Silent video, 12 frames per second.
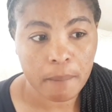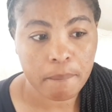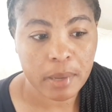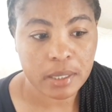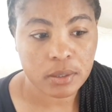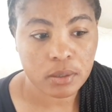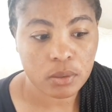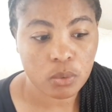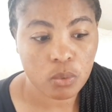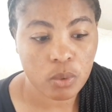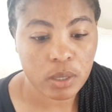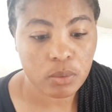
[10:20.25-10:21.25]
but
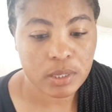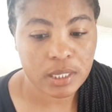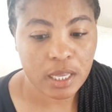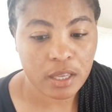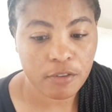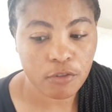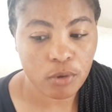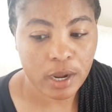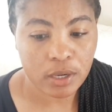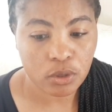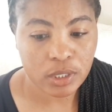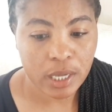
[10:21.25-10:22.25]
when we say if you
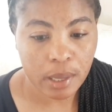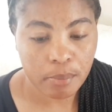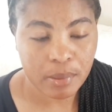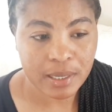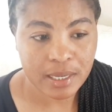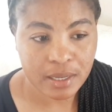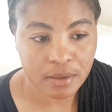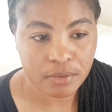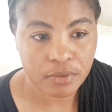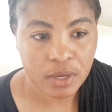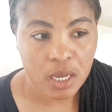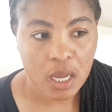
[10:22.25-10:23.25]
are not happy,
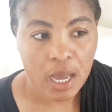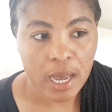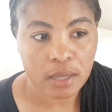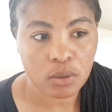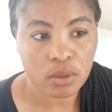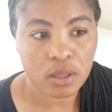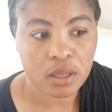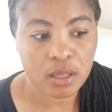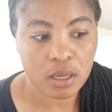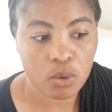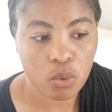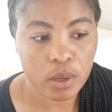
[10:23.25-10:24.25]
leave, I don't
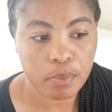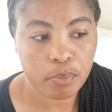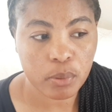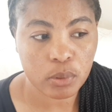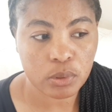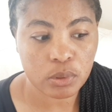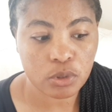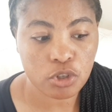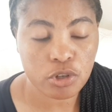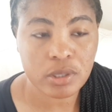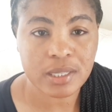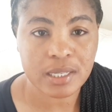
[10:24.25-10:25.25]
think we put
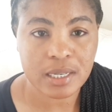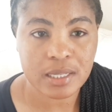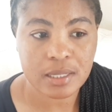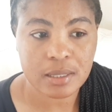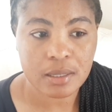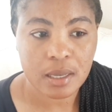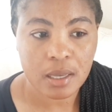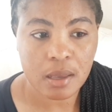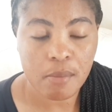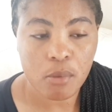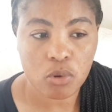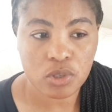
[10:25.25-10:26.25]
children's
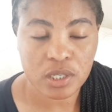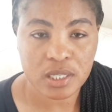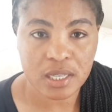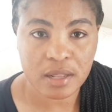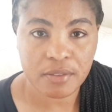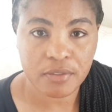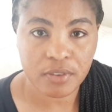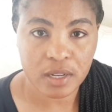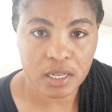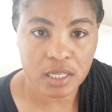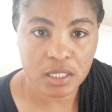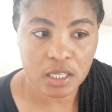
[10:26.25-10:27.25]
emotions and
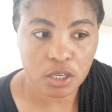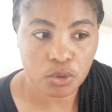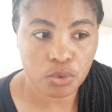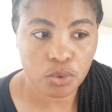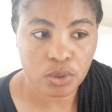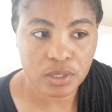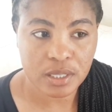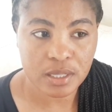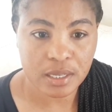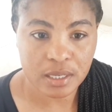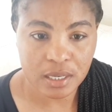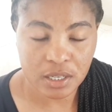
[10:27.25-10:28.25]
feelings into
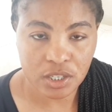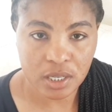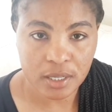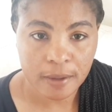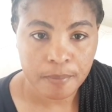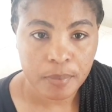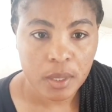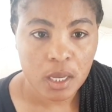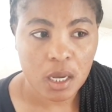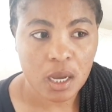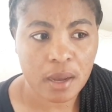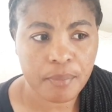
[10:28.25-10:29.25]
consideration.
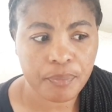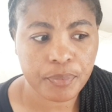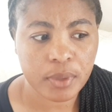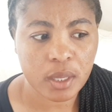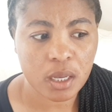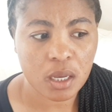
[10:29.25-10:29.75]
Um,